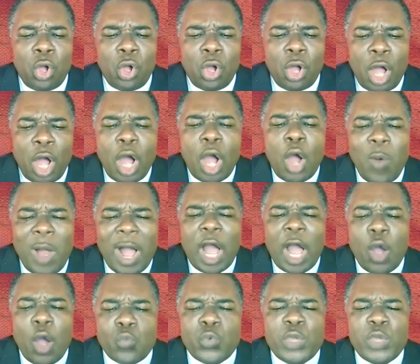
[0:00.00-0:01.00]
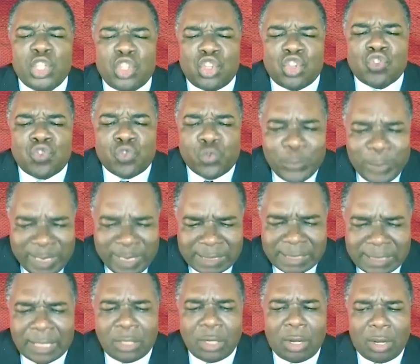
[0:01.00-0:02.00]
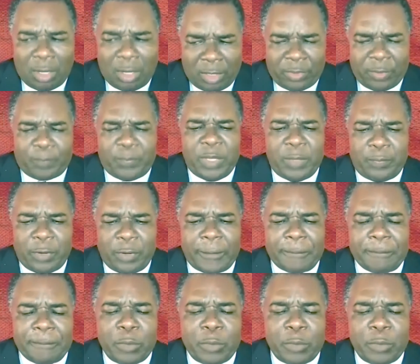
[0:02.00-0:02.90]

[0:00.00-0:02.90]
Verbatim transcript: how are we treating other people?